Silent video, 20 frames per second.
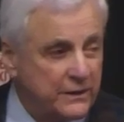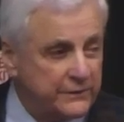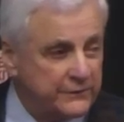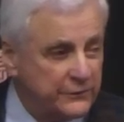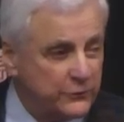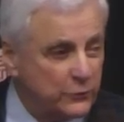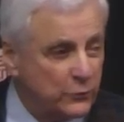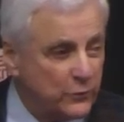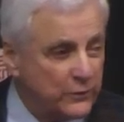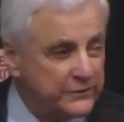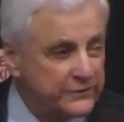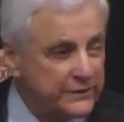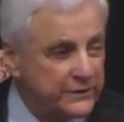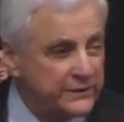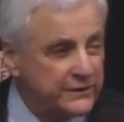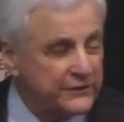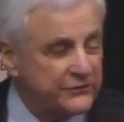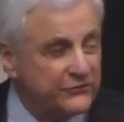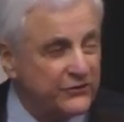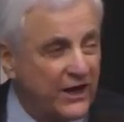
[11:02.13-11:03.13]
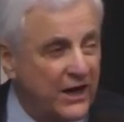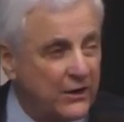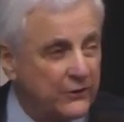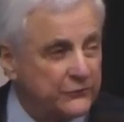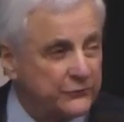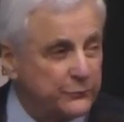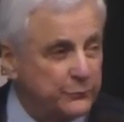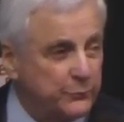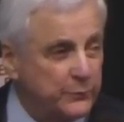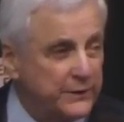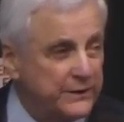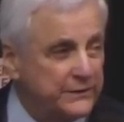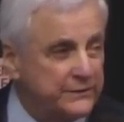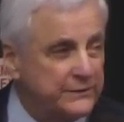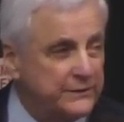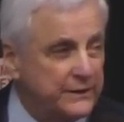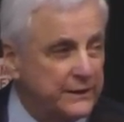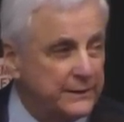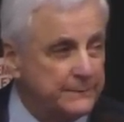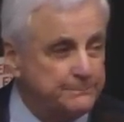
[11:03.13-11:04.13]
on the north and the south
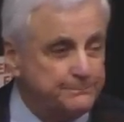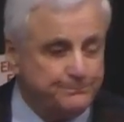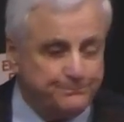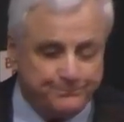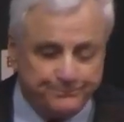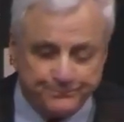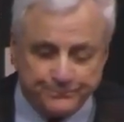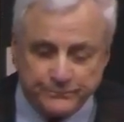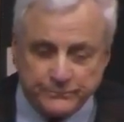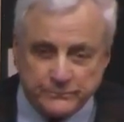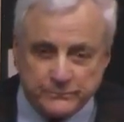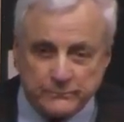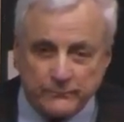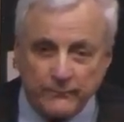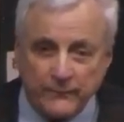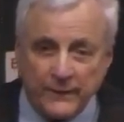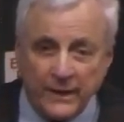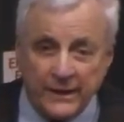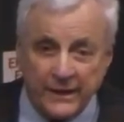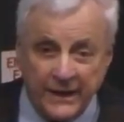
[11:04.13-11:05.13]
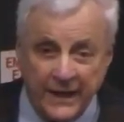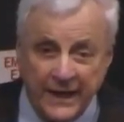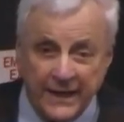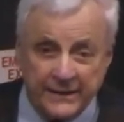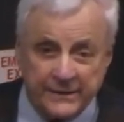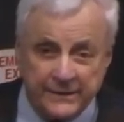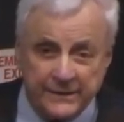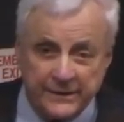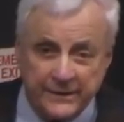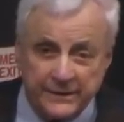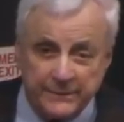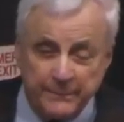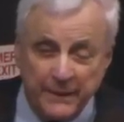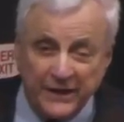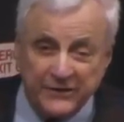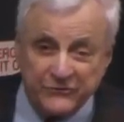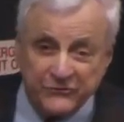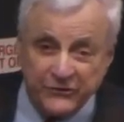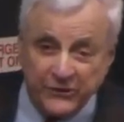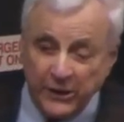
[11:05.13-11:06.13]
with uh, Canada and
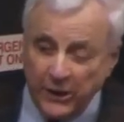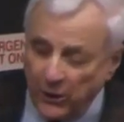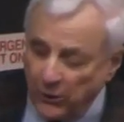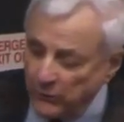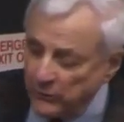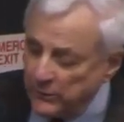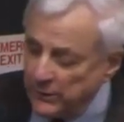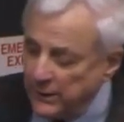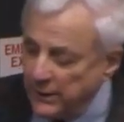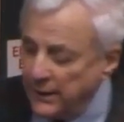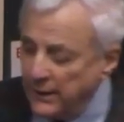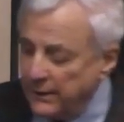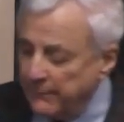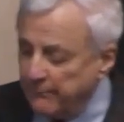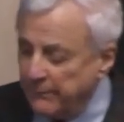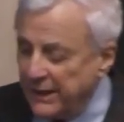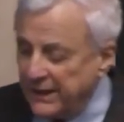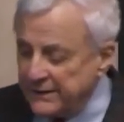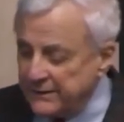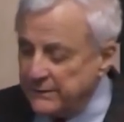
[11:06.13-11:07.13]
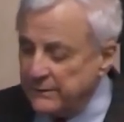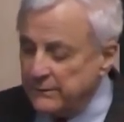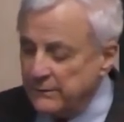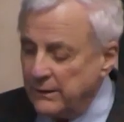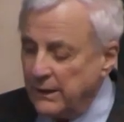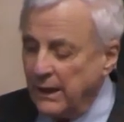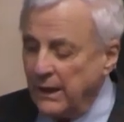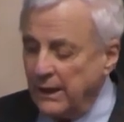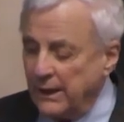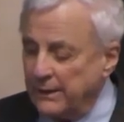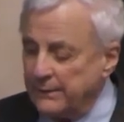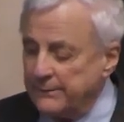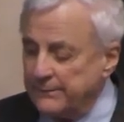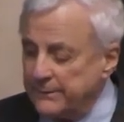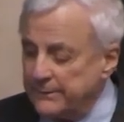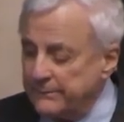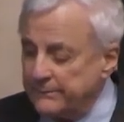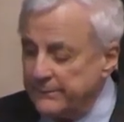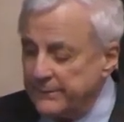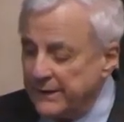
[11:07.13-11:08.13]
Mexico. But
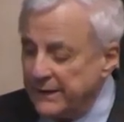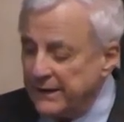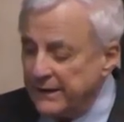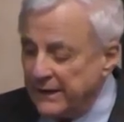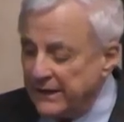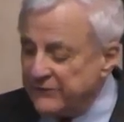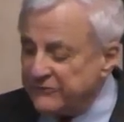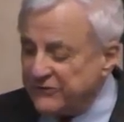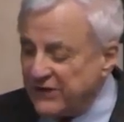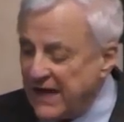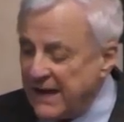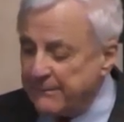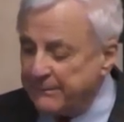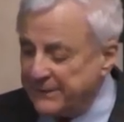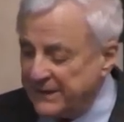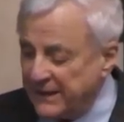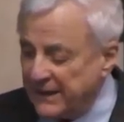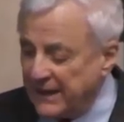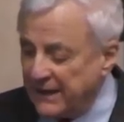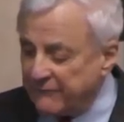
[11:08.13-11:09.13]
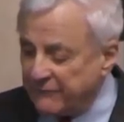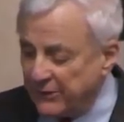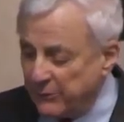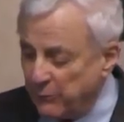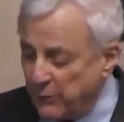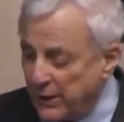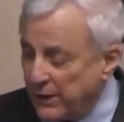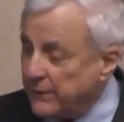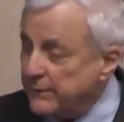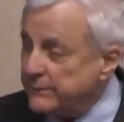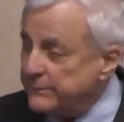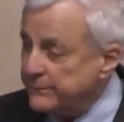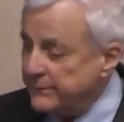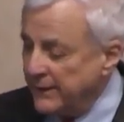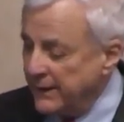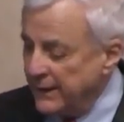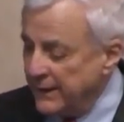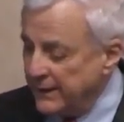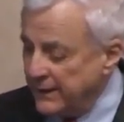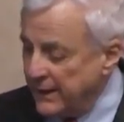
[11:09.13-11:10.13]
uh, it's happening everywhere.
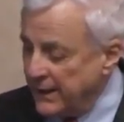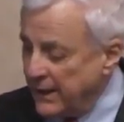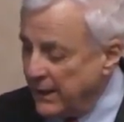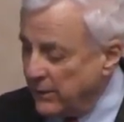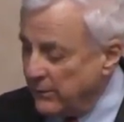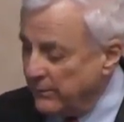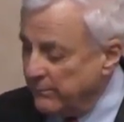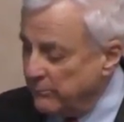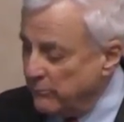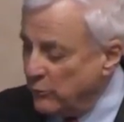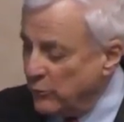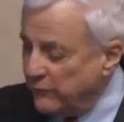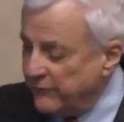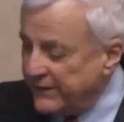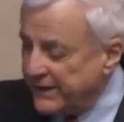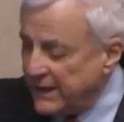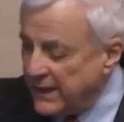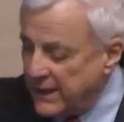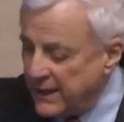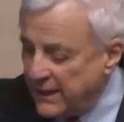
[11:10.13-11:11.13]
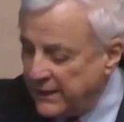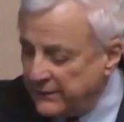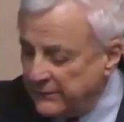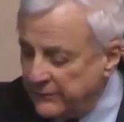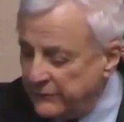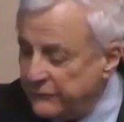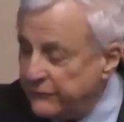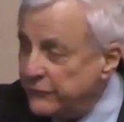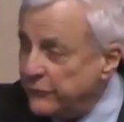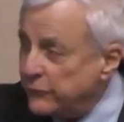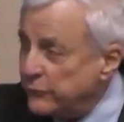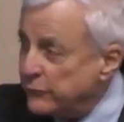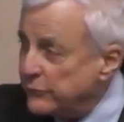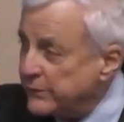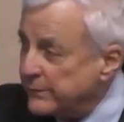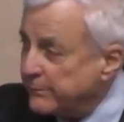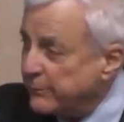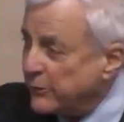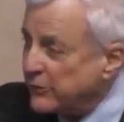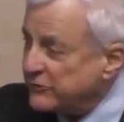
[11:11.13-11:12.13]
Now, moving on to
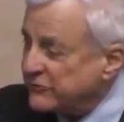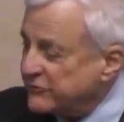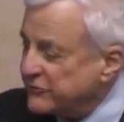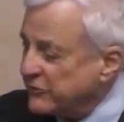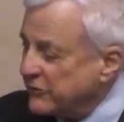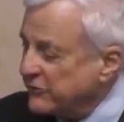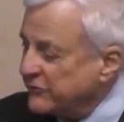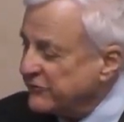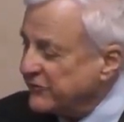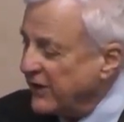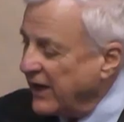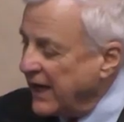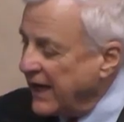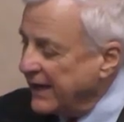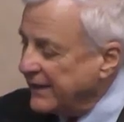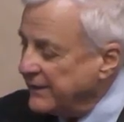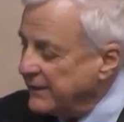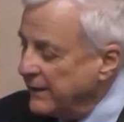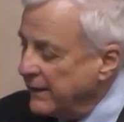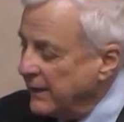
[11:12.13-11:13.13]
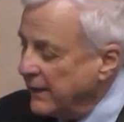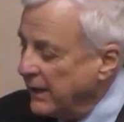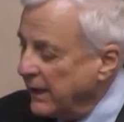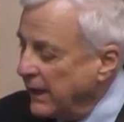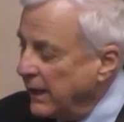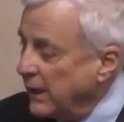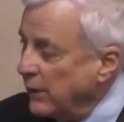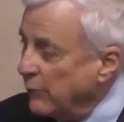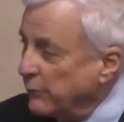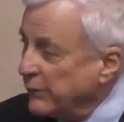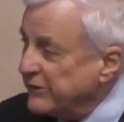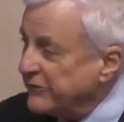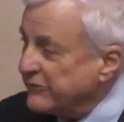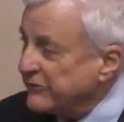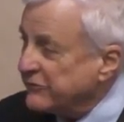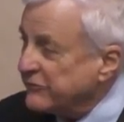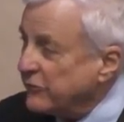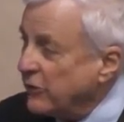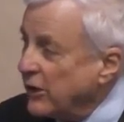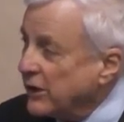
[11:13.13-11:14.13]
the personal side, uh, we
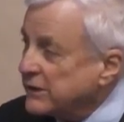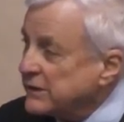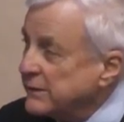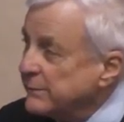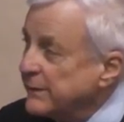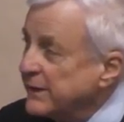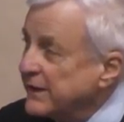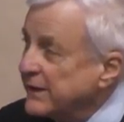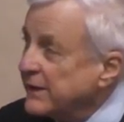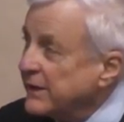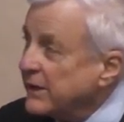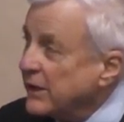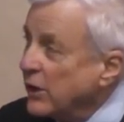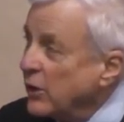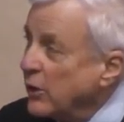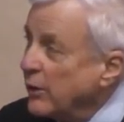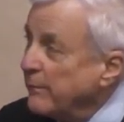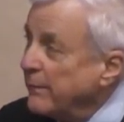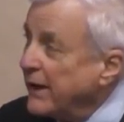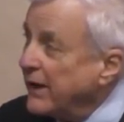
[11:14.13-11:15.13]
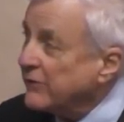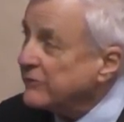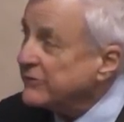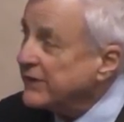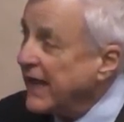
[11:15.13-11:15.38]
just talked a minute ago about